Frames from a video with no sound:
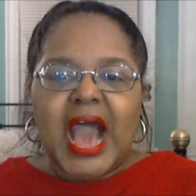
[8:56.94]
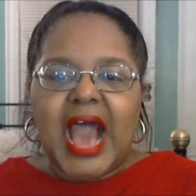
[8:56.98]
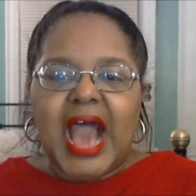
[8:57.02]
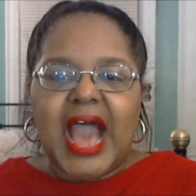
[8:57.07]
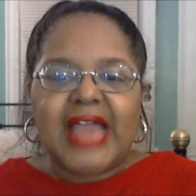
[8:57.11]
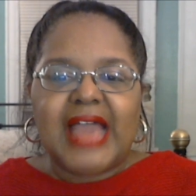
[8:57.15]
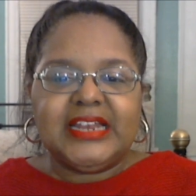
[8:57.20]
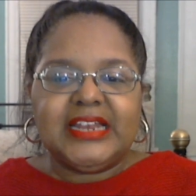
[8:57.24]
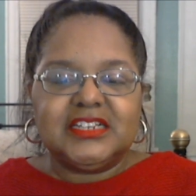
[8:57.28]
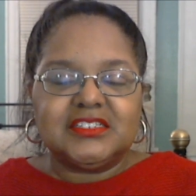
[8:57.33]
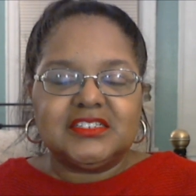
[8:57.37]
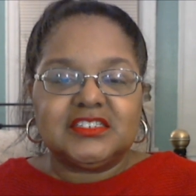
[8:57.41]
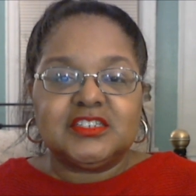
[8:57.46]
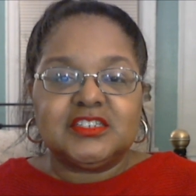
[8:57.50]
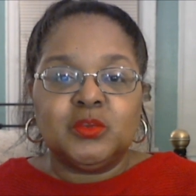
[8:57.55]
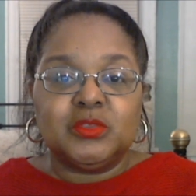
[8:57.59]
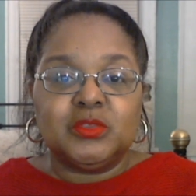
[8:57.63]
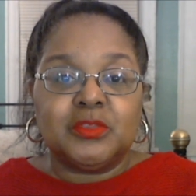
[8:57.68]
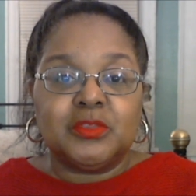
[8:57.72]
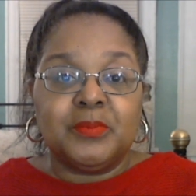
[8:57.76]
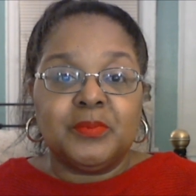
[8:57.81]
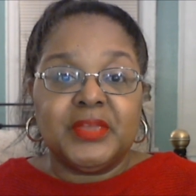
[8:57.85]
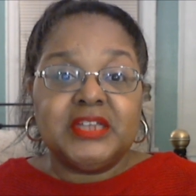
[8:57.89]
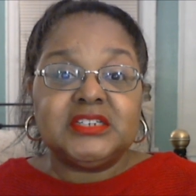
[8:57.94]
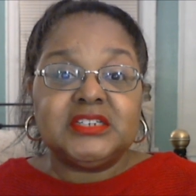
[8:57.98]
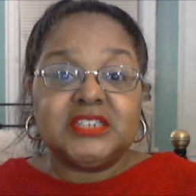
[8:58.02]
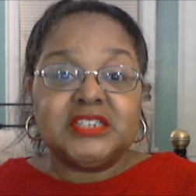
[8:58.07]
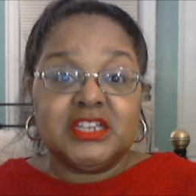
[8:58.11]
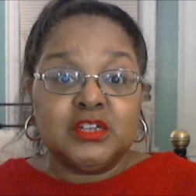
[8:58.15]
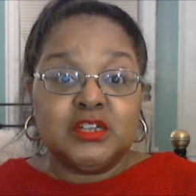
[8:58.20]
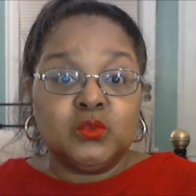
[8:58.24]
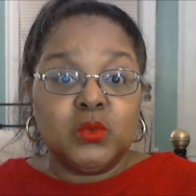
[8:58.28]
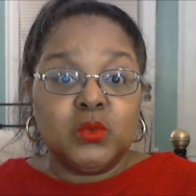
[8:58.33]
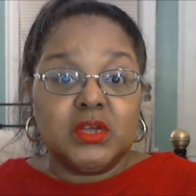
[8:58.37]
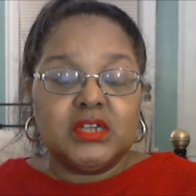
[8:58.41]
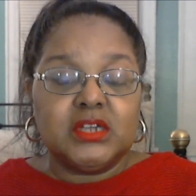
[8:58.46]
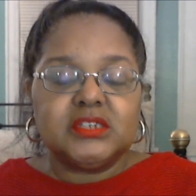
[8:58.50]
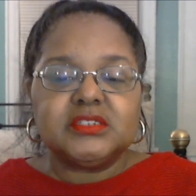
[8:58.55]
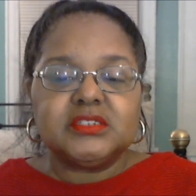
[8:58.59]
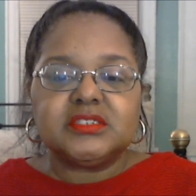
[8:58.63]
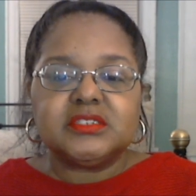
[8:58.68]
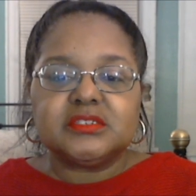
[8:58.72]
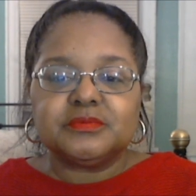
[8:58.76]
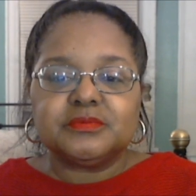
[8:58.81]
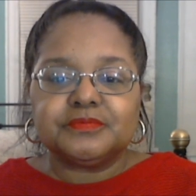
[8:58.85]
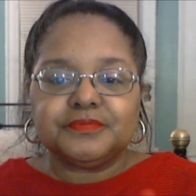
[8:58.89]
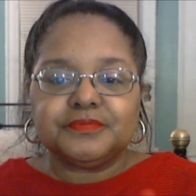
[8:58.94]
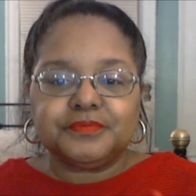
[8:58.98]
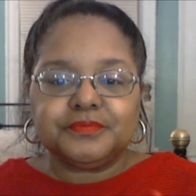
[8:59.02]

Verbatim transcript: I didn't see what the big deal was,